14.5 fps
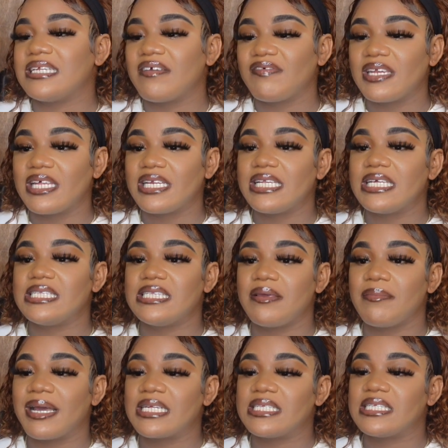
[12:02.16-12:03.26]
definitely see
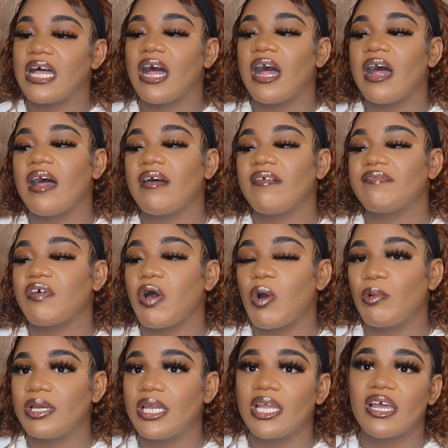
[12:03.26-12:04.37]
myself
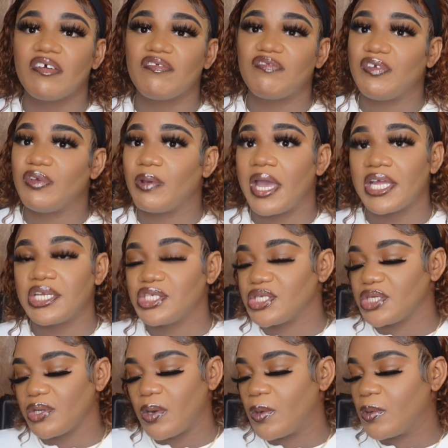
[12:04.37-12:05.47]
owning a few
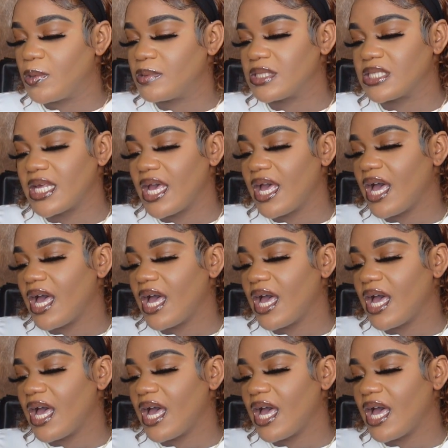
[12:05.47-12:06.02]
NGOs.